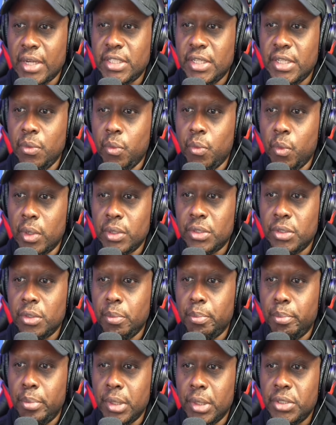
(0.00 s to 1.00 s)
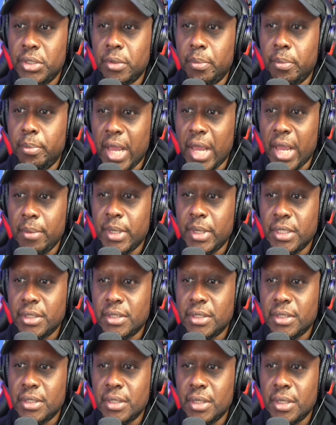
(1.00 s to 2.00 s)
she wants to butcher
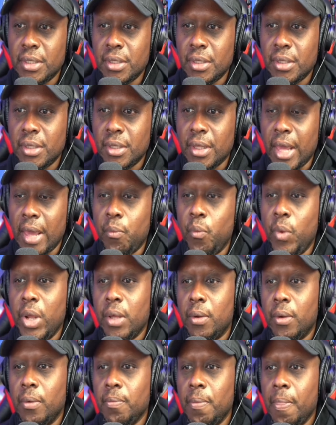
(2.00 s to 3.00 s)
babies at will.